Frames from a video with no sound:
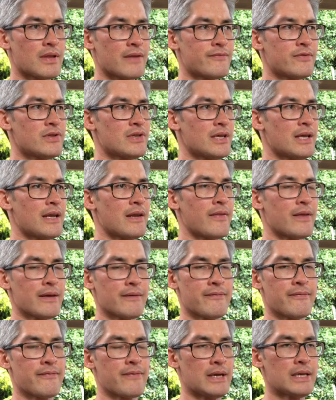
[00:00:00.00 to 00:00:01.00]
see anything
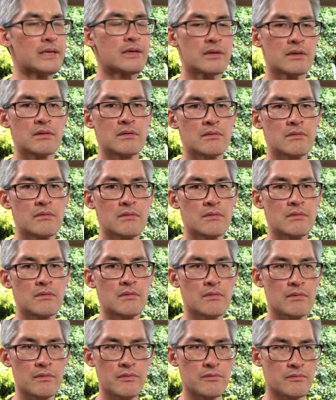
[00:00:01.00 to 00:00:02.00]
fake
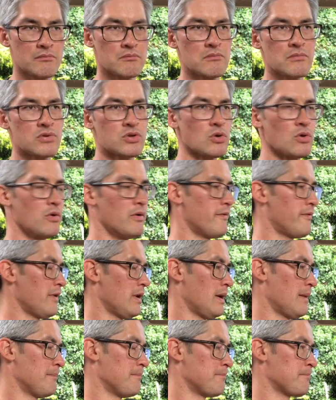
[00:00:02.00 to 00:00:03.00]
sort
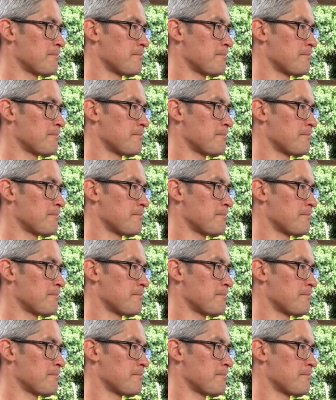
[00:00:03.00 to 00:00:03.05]
of